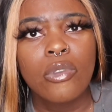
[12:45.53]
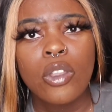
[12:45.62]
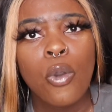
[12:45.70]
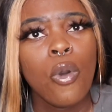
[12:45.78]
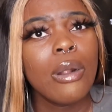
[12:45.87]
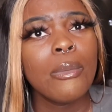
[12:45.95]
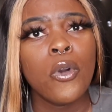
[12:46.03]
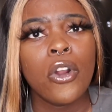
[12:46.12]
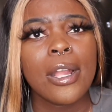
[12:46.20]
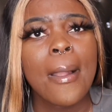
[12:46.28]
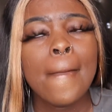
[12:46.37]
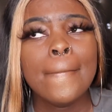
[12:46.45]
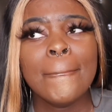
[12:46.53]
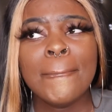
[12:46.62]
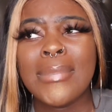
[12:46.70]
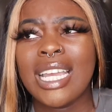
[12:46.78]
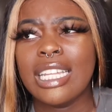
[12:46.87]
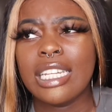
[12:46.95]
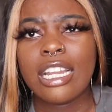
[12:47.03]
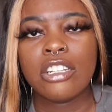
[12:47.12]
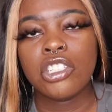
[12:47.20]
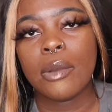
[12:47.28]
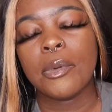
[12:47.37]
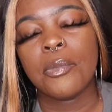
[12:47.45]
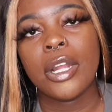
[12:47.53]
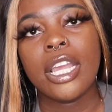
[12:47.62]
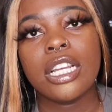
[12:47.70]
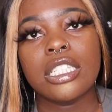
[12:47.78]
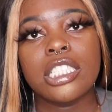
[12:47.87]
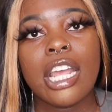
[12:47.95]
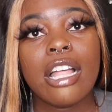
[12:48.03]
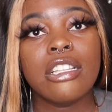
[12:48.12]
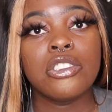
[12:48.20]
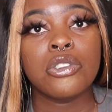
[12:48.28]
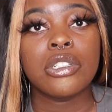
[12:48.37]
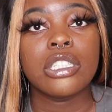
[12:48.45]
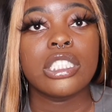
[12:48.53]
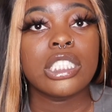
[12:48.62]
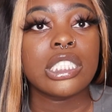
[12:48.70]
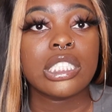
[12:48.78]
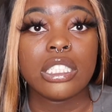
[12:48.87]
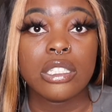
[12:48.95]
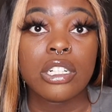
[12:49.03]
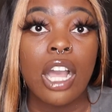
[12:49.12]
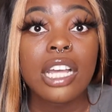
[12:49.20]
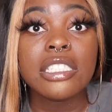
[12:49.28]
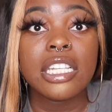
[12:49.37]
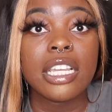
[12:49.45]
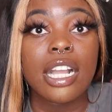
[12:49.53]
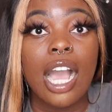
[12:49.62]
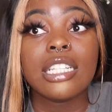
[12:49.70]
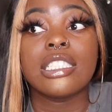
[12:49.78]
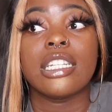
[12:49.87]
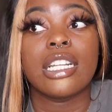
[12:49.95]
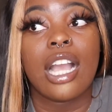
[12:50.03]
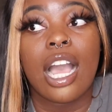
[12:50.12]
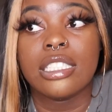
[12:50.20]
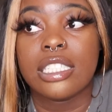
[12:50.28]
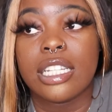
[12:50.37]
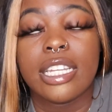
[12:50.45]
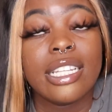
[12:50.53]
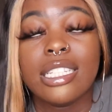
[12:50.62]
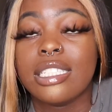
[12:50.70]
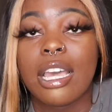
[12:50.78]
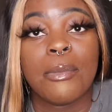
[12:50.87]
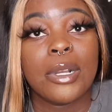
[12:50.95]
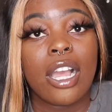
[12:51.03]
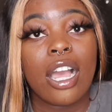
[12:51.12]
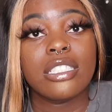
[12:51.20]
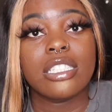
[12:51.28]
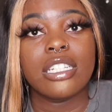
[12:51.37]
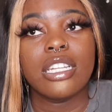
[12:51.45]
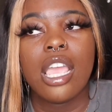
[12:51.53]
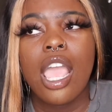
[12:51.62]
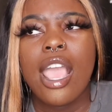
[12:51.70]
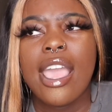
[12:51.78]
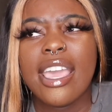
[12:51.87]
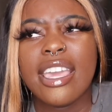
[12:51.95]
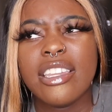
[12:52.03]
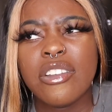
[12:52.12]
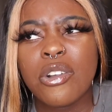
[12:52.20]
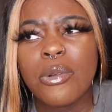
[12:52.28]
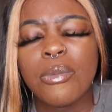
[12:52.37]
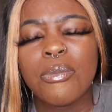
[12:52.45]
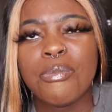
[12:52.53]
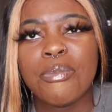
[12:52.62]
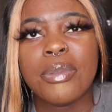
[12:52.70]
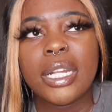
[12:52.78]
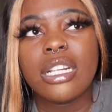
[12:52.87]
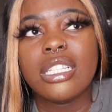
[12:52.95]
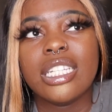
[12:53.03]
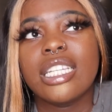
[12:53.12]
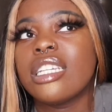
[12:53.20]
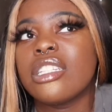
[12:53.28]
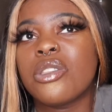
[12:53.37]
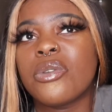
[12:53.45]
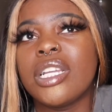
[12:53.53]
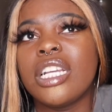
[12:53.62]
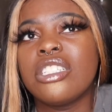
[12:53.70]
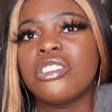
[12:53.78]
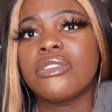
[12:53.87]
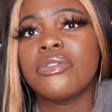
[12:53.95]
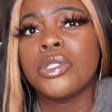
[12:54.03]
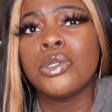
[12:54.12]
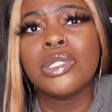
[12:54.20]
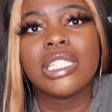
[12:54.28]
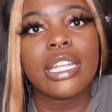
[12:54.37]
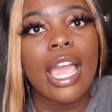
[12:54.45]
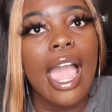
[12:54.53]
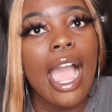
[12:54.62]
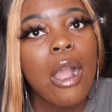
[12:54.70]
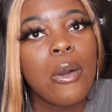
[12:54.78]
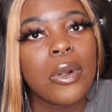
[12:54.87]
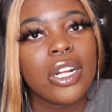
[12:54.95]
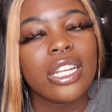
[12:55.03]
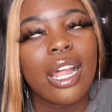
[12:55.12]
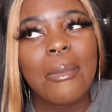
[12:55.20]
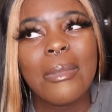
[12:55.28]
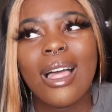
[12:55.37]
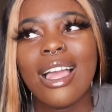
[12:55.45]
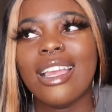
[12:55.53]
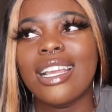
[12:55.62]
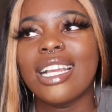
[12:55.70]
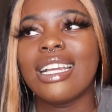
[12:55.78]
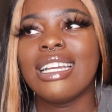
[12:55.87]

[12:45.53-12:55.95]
or more. And then I'll drop a prank, a challenge, or just content, content, content, any type of content. And it'll barely get 300 views in an hour and i'm like